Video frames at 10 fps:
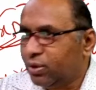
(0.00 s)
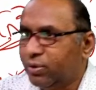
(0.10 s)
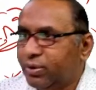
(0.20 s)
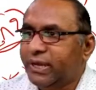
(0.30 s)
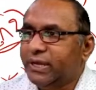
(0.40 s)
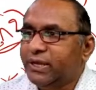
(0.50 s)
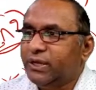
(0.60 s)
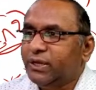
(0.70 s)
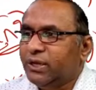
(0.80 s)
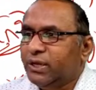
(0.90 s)
Okay,
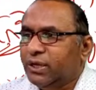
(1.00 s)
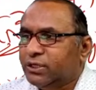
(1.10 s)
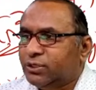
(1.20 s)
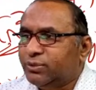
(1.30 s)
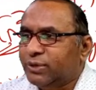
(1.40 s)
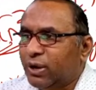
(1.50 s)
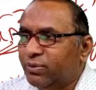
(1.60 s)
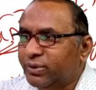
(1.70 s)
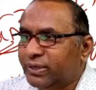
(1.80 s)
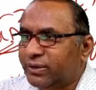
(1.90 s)
so
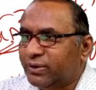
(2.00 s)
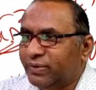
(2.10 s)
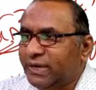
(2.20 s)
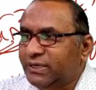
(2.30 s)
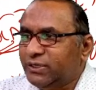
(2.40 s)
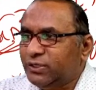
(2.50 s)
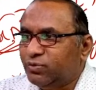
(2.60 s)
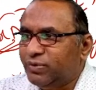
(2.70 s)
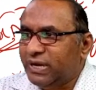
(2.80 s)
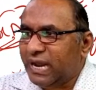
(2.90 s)
now when you
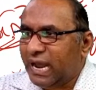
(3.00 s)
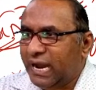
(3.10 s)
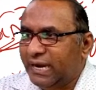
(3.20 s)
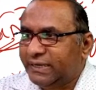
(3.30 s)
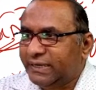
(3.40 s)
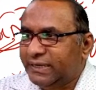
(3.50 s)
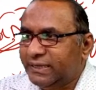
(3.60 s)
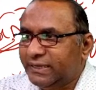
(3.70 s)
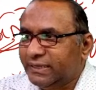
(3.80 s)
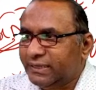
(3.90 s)
will
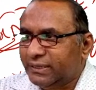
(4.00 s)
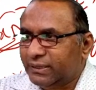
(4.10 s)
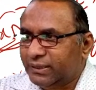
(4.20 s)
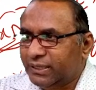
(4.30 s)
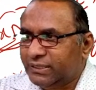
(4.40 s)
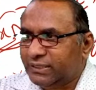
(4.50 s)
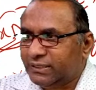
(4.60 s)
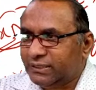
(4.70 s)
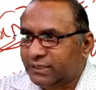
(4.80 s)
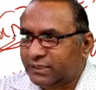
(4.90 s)
enter, this
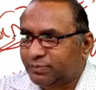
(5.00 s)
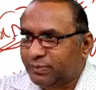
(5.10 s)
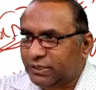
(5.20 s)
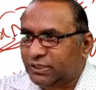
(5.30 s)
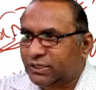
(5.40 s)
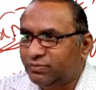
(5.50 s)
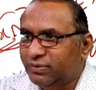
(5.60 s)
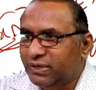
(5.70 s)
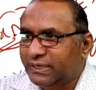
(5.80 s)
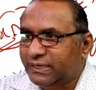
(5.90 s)
expression
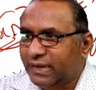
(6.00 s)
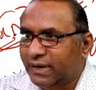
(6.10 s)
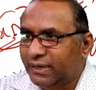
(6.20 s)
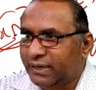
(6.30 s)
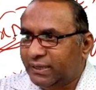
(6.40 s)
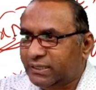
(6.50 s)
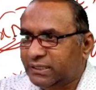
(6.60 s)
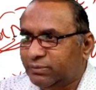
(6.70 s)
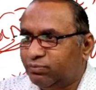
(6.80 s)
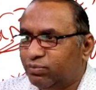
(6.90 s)
will return in the
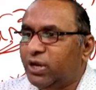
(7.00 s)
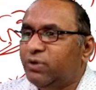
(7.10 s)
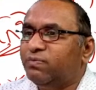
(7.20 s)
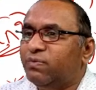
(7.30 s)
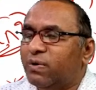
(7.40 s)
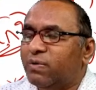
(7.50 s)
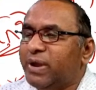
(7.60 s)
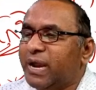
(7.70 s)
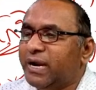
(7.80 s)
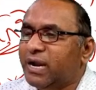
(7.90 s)
symbolic form,
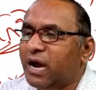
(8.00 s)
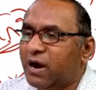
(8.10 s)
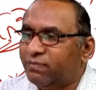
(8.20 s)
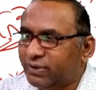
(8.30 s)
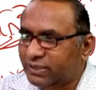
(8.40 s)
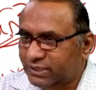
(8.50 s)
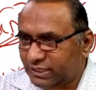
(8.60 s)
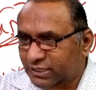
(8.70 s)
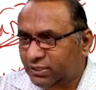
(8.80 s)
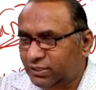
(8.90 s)
and after
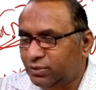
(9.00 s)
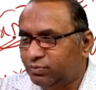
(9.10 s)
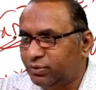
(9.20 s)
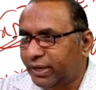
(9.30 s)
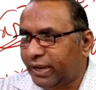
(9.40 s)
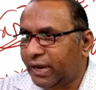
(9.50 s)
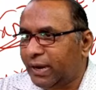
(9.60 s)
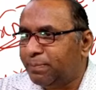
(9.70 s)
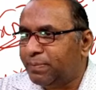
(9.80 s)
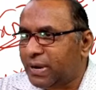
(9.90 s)
that we
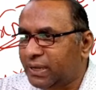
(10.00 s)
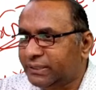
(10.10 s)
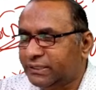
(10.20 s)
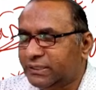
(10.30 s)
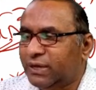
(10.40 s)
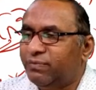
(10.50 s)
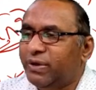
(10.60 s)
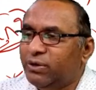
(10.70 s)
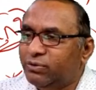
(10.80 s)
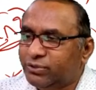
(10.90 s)
can pass the
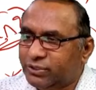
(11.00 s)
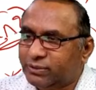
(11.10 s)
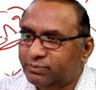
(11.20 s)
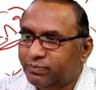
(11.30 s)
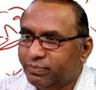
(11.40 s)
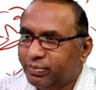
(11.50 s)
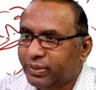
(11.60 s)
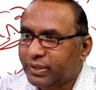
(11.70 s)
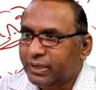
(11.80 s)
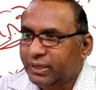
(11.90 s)
values
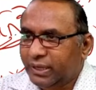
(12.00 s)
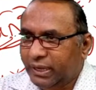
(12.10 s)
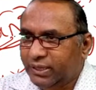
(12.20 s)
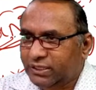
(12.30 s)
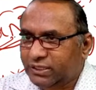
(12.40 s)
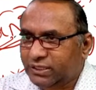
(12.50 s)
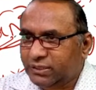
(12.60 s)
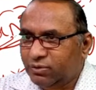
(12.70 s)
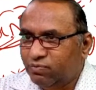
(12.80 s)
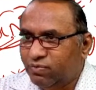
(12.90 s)
in this
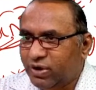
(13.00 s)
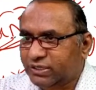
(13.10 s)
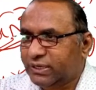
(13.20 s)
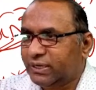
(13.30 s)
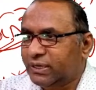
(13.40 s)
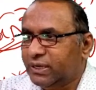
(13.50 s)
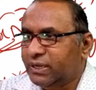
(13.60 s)
function.